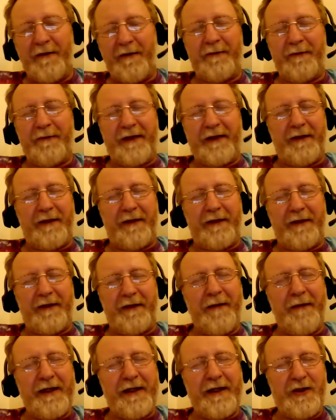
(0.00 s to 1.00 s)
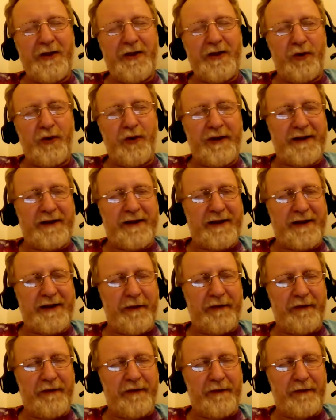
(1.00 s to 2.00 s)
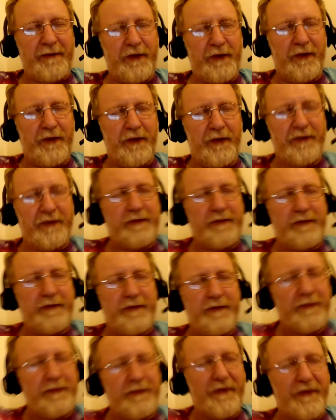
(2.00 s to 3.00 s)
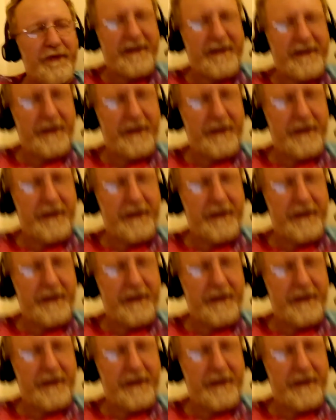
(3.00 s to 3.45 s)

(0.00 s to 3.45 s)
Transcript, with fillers: there are many stories and some of them don't resonate to